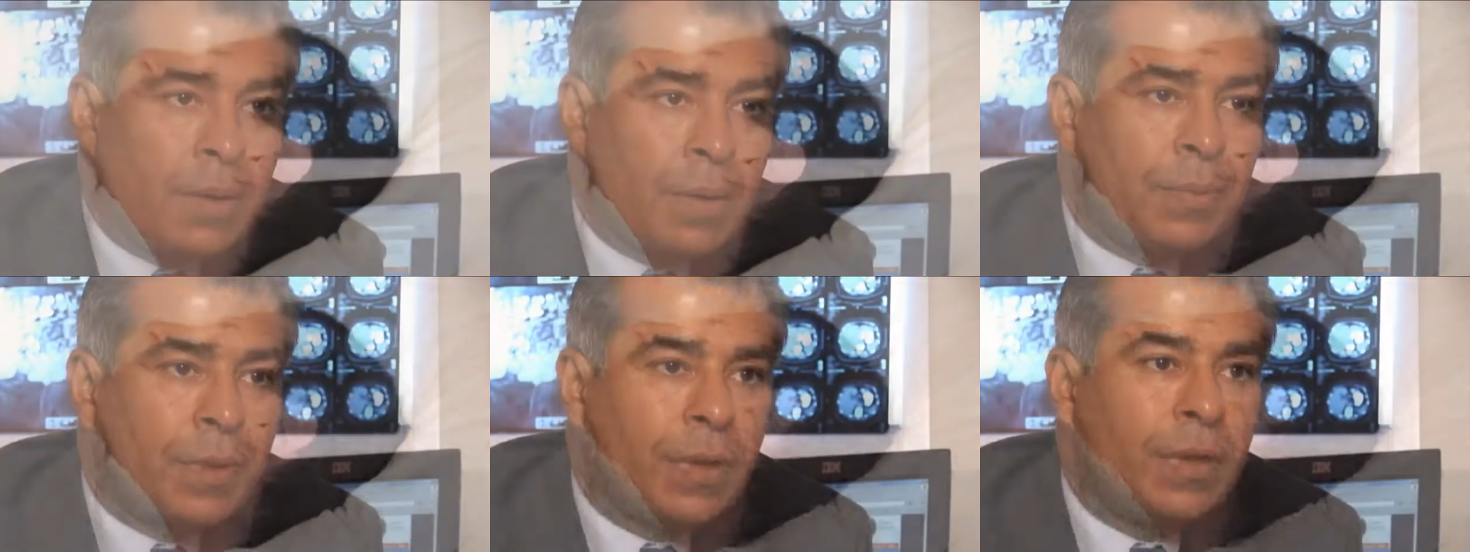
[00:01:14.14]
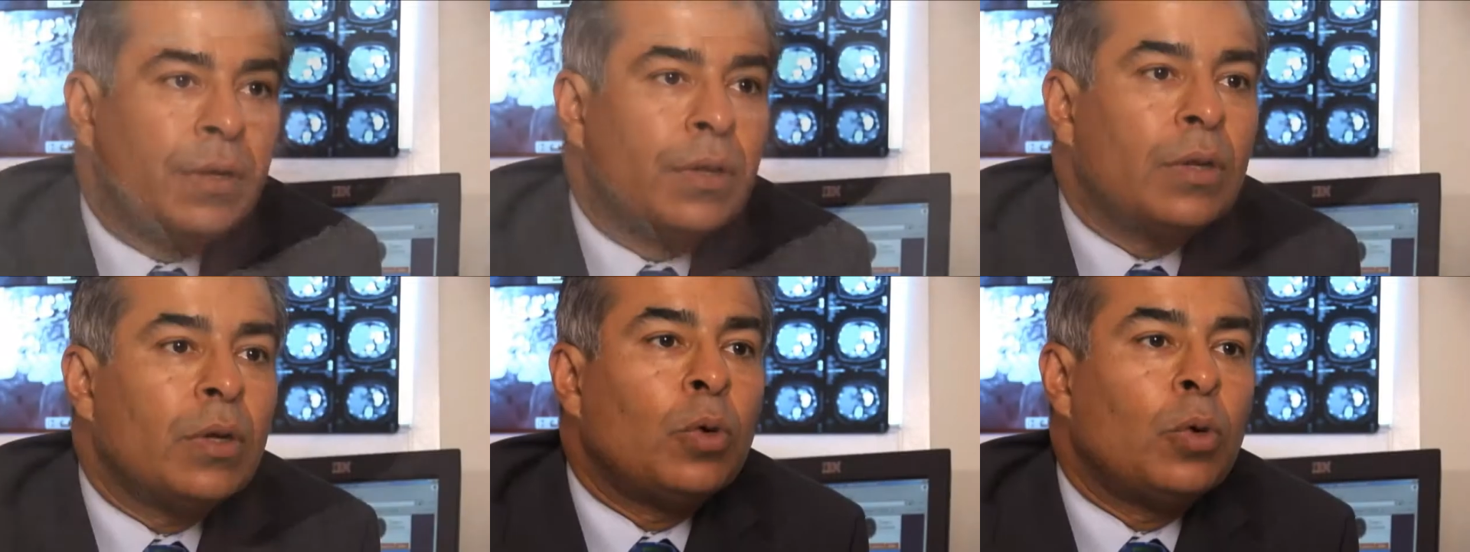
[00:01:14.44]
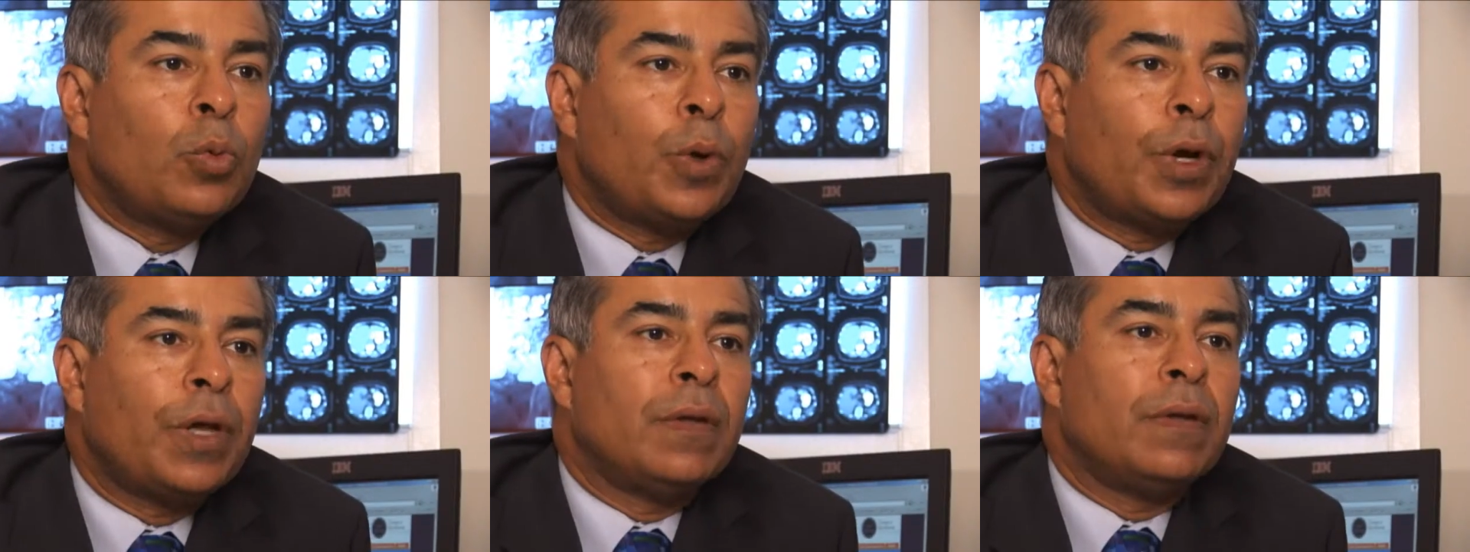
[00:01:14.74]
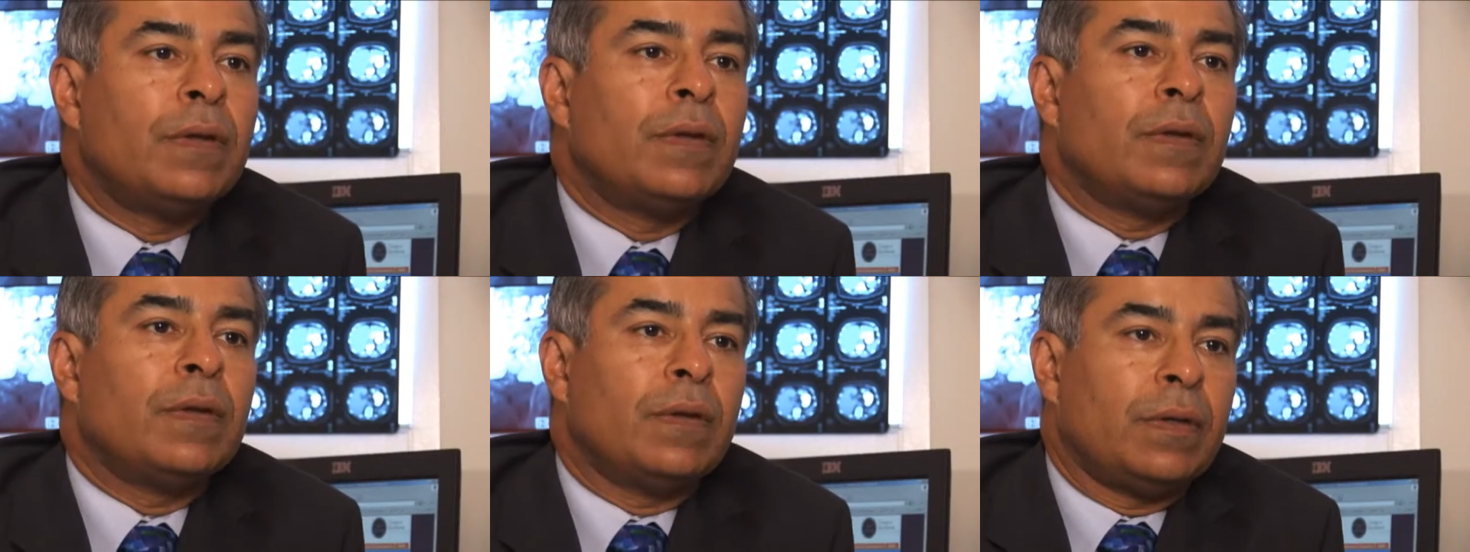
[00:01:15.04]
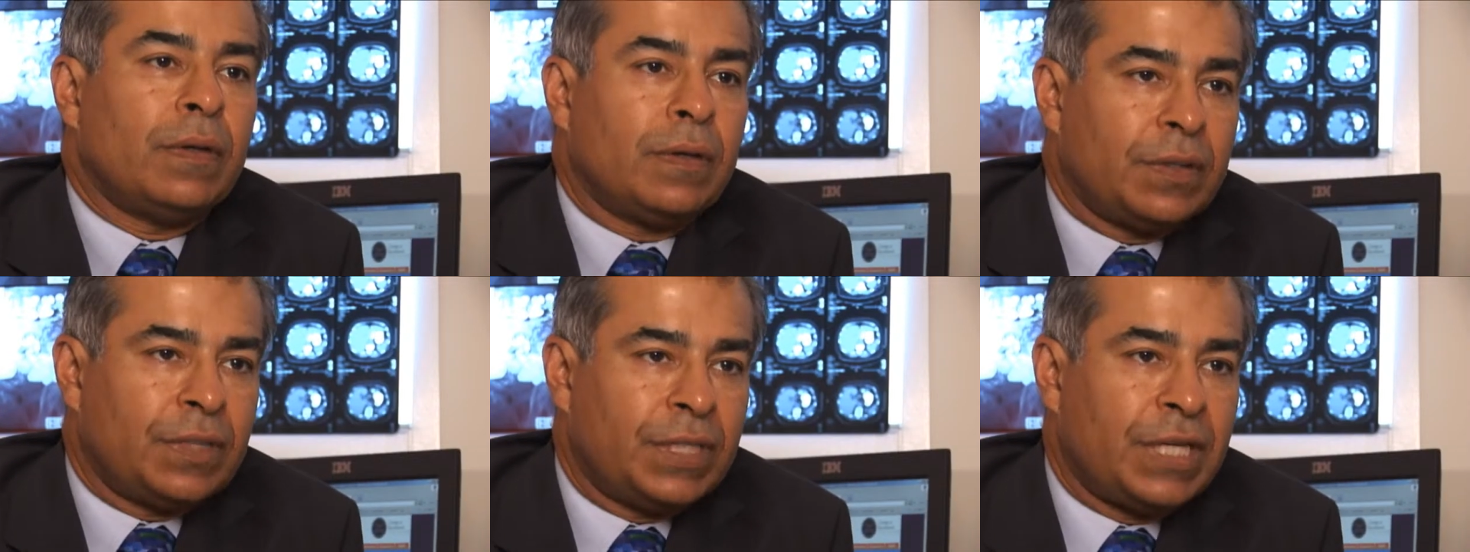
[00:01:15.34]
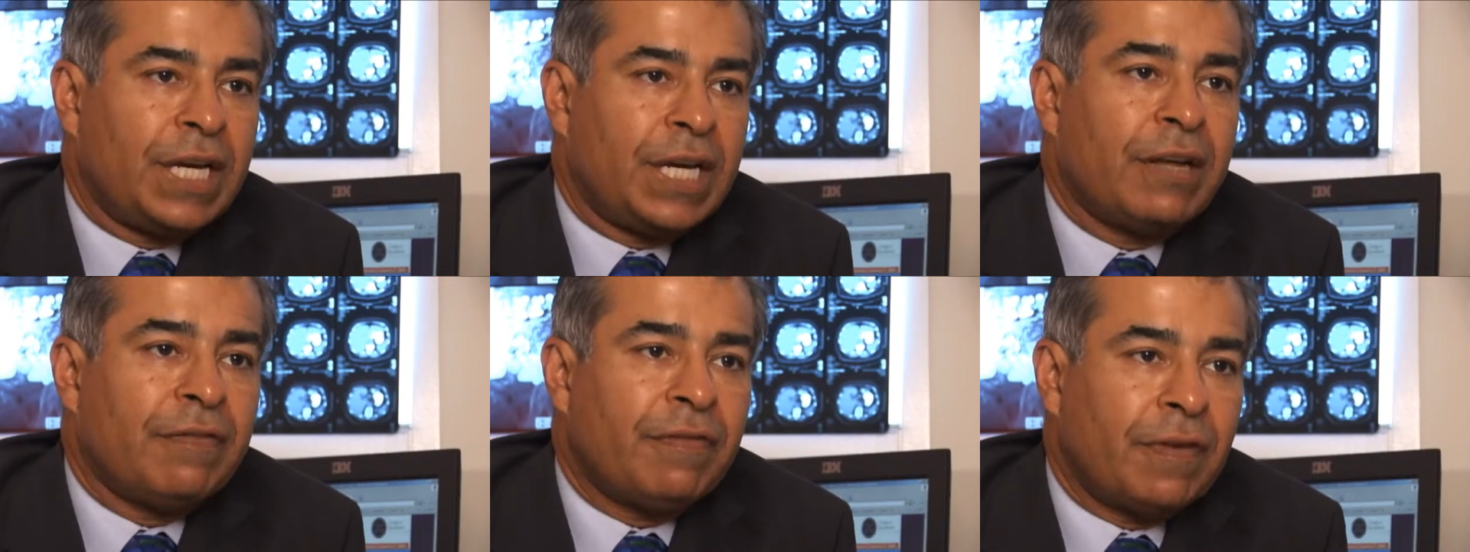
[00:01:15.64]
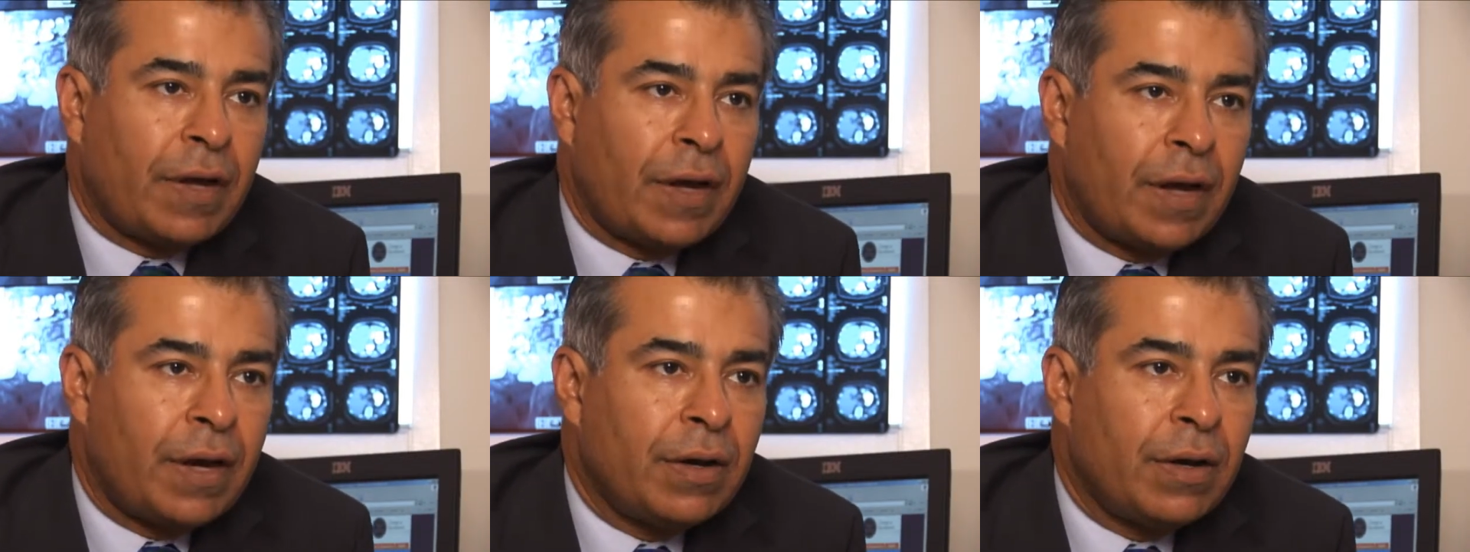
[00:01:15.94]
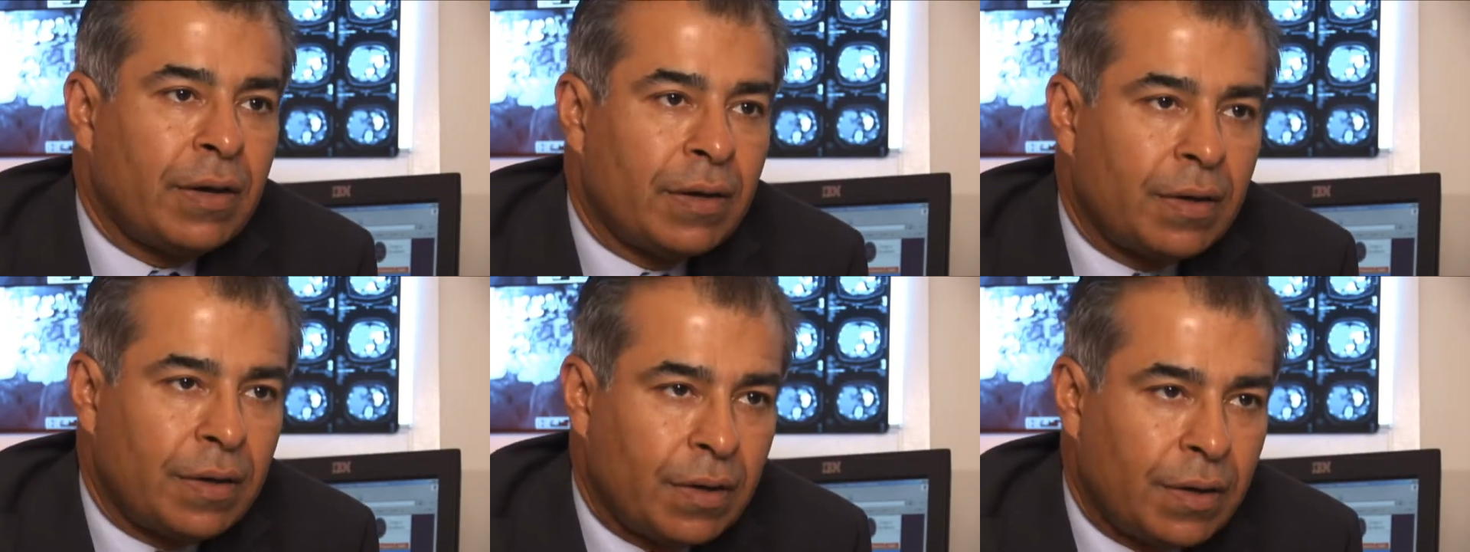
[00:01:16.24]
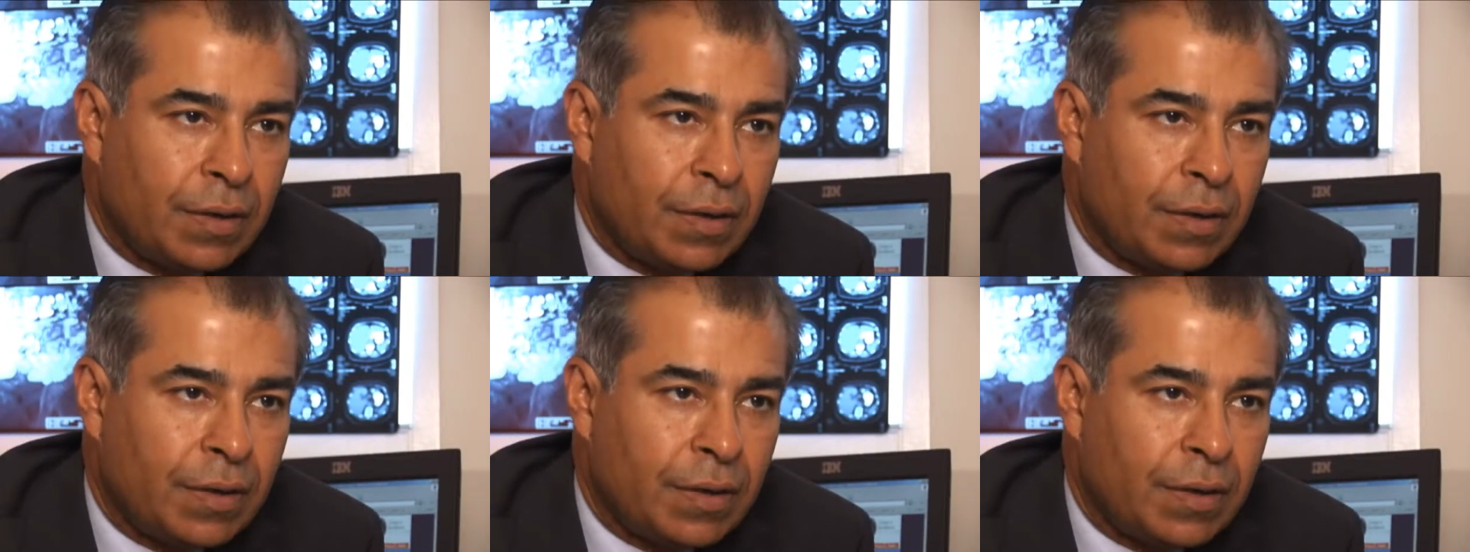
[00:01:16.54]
up either with significant